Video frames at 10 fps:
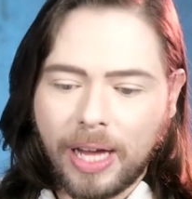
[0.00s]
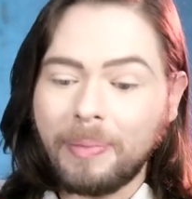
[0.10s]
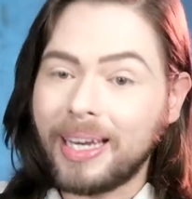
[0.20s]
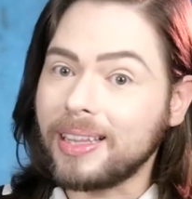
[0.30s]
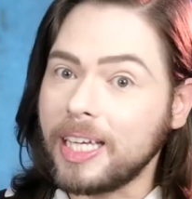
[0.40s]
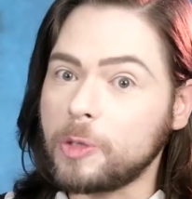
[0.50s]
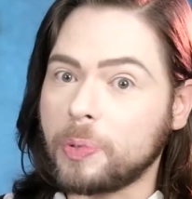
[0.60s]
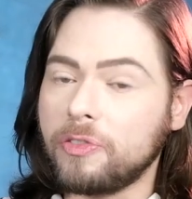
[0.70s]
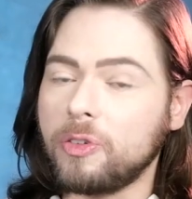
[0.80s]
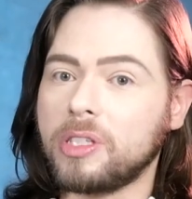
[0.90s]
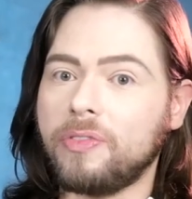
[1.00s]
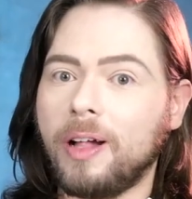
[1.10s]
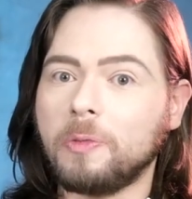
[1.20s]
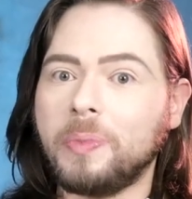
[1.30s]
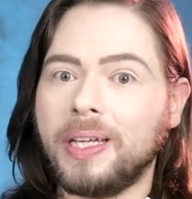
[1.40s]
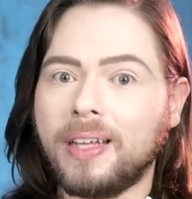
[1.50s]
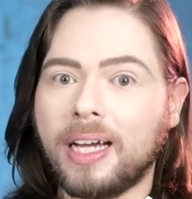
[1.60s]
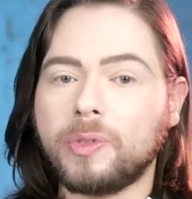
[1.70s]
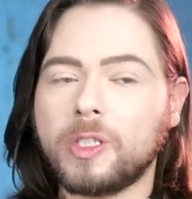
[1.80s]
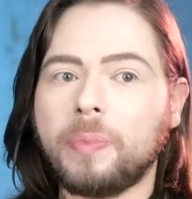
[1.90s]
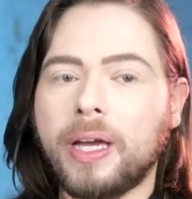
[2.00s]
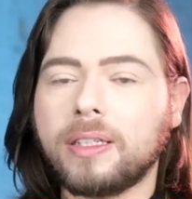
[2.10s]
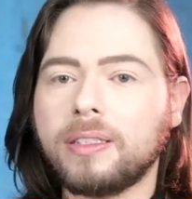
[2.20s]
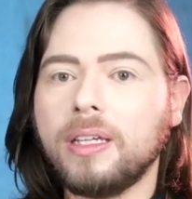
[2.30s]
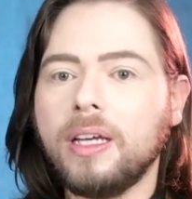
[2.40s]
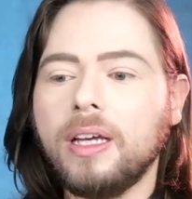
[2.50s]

I mean, at least perfumes have helped me in that respect,